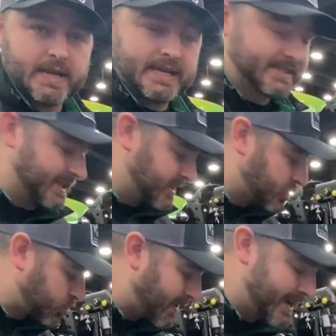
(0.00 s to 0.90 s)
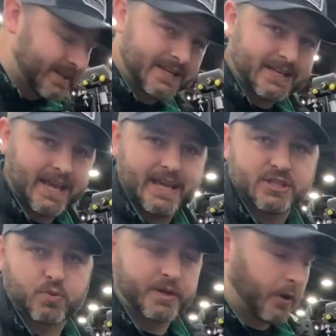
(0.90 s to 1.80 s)
is that the trailing gauge
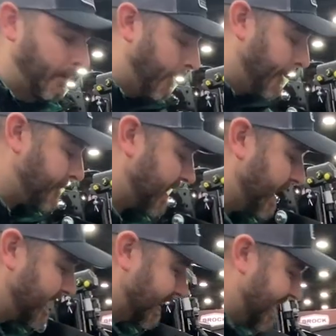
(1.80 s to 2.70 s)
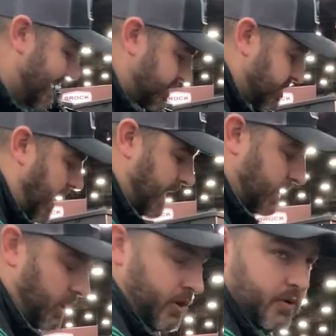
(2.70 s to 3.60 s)
wheel applied less shock
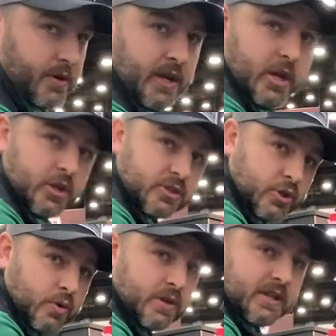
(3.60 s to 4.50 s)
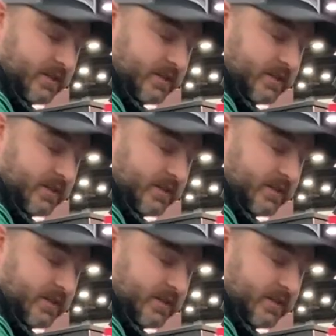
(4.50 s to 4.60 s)
load to the,